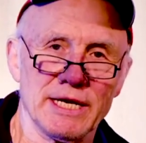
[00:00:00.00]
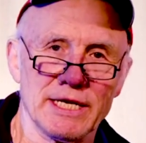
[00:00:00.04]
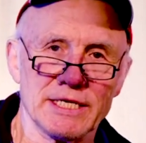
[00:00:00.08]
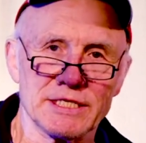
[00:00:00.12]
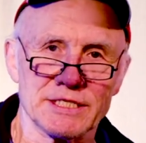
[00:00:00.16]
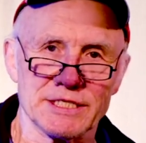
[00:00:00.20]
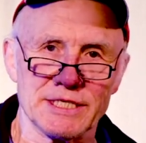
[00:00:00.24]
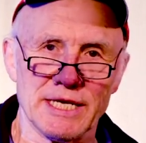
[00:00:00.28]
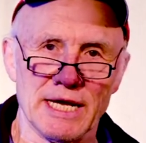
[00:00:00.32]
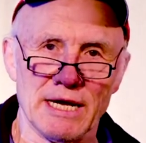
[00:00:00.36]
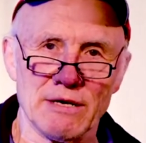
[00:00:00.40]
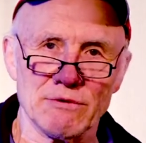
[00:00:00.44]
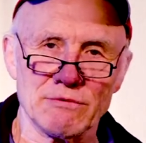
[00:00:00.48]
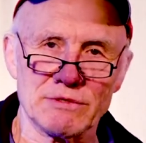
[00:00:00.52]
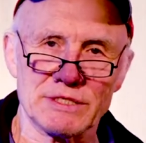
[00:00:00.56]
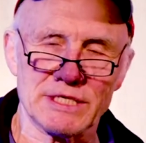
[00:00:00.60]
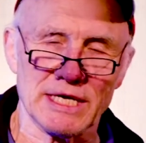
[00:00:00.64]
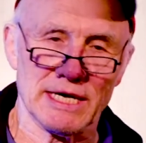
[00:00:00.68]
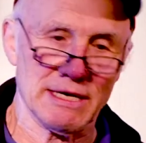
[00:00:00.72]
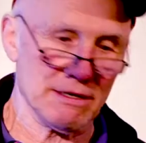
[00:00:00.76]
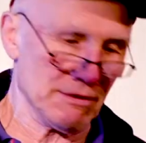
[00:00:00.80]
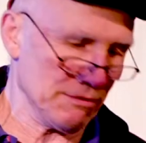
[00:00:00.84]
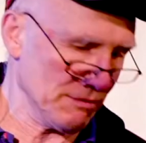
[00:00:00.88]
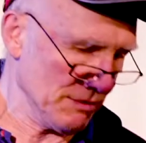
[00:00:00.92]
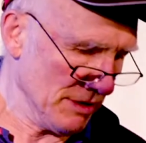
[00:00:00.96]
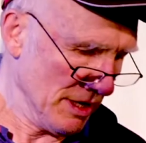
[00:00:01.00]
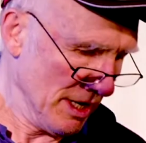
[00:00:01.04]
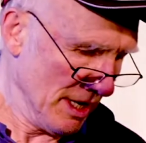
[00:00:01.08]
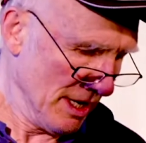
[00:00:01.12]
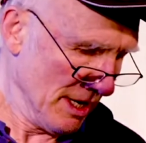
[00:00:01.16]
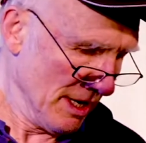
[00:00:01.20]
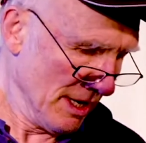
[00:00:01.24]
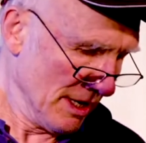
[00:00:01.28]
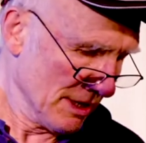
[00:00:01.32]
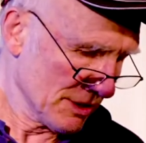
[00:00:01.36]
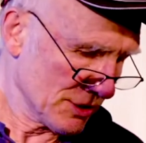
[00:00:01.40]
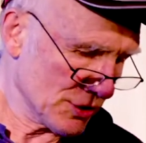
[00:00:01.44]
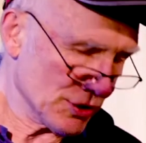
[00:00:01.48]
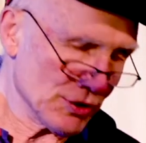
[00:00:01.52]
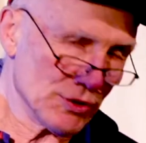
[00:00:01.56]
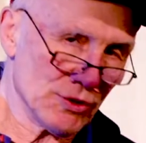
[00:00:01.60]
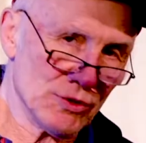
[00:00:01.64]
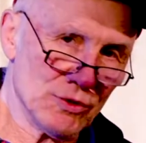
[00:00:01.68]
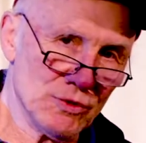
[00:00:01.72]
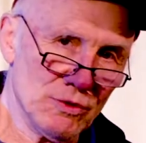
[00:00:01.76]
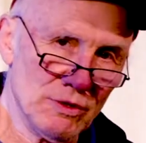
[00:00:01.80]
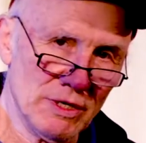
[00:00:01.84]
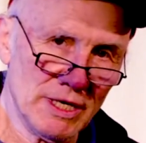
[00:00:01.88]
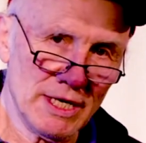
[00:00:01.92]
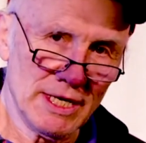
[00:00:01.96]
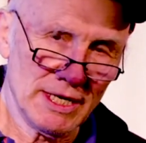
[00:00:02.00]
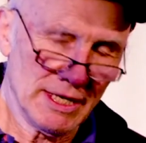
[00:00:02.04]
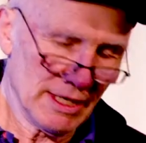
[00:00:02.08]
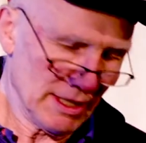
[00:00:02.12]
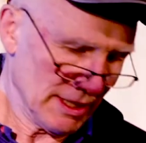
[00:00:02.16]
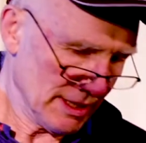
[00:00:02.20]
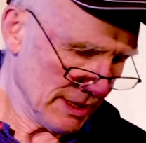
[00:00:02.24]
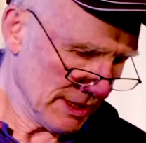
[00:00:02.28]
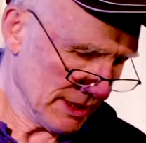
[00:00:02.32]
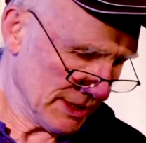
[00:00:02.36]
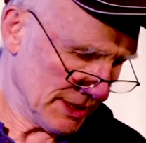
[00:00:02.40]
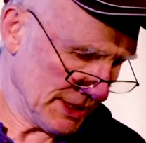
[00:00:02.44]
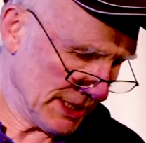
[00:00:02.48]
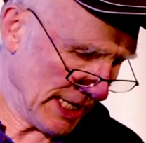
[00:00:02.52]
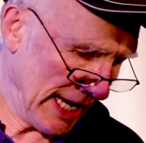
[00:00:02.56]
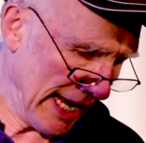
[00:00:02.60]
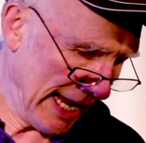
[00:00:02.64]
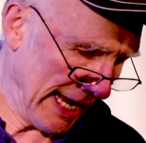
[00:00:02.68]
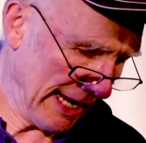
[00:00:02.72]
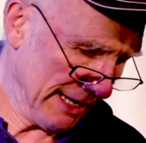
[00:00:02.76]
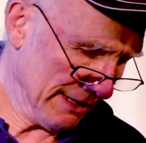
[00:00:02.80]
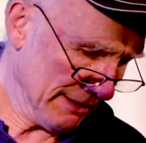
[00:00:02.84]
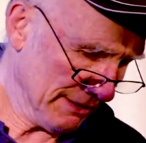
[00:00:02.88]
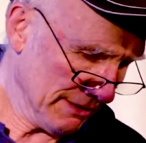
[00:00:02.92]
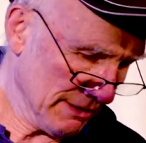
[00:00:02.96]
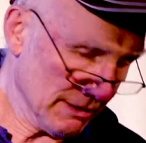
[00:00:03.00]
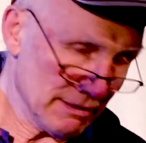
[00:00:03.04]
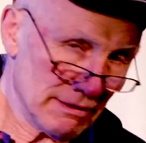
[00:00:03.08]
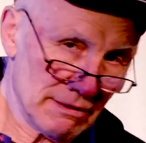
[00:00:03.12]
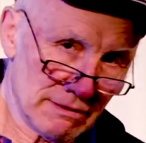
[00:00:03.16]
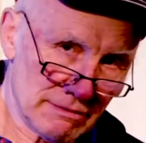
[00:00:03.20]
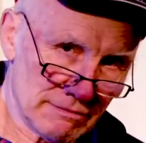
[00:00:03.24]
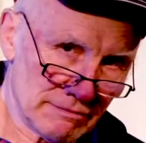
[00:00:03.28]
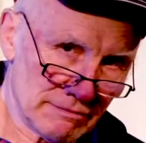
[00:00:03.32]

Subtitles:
It's now down to 10.